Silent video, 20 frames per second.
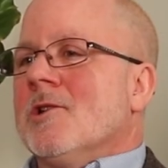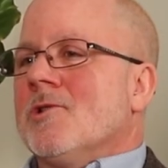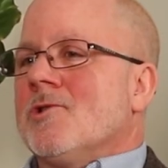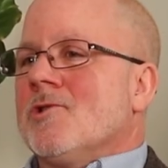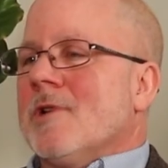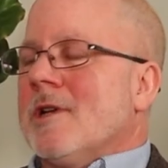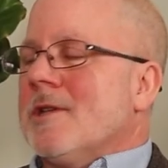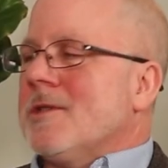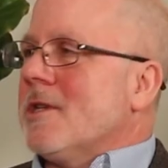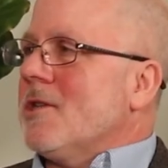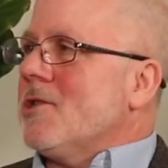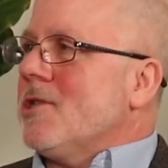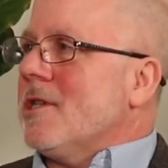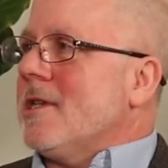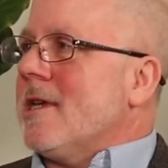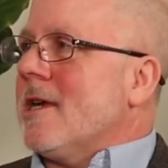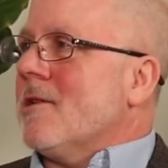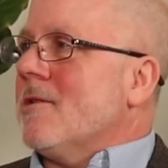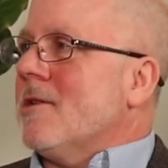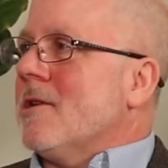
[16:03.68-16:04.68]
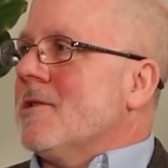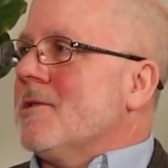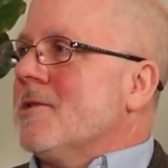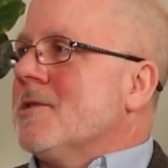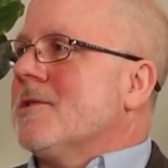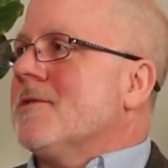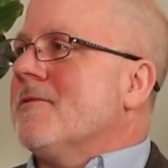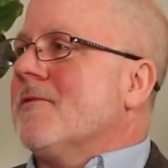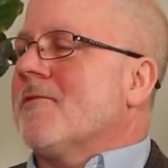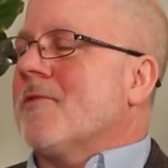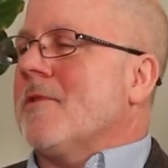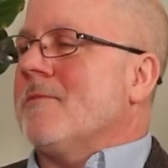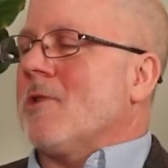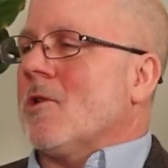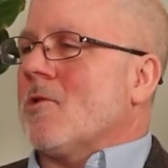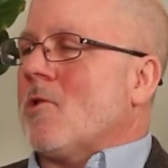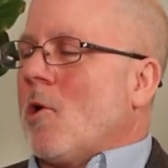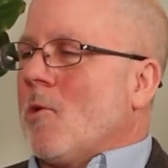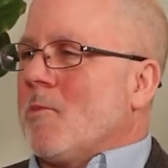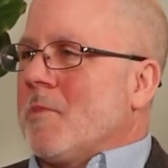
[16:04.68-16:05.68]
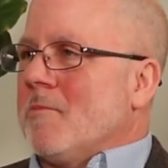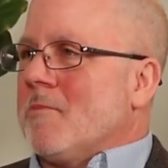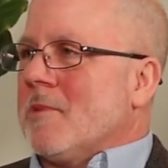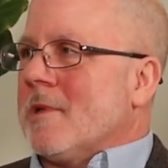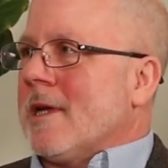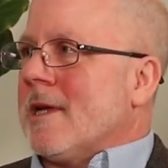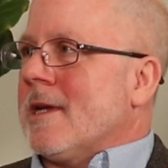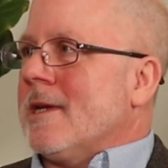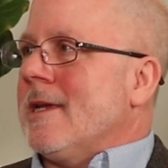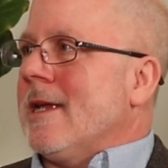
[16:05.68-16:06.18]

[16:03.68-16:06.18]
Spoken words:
your transition areas from your open plan